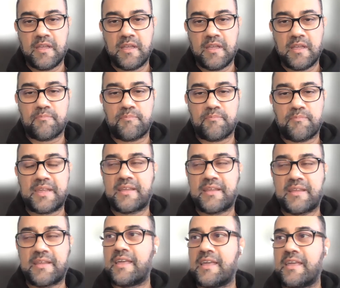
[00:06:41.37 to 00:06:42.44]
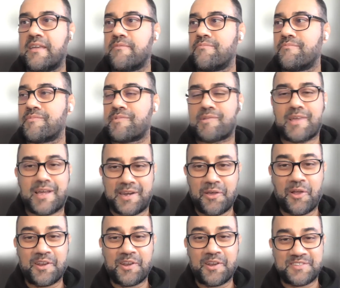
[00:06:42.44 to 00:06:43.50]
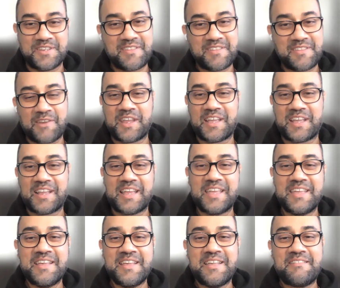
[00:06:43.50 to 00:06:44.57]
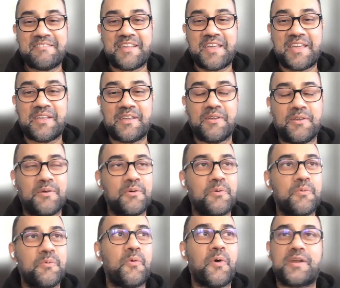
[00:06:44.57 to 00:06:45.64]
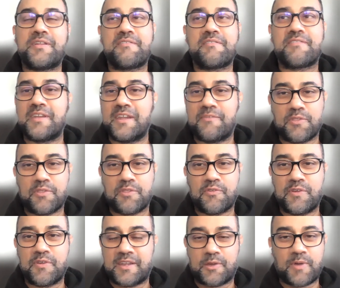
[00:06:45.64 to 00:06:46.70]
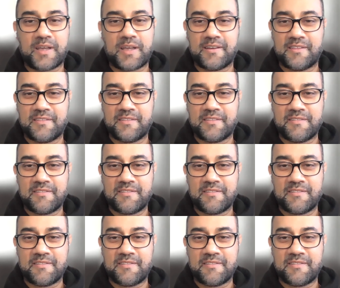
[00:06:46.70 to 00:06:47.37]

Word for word: uh, particularly cardiologists, ironically, saying, what is the need for three anticoagulants?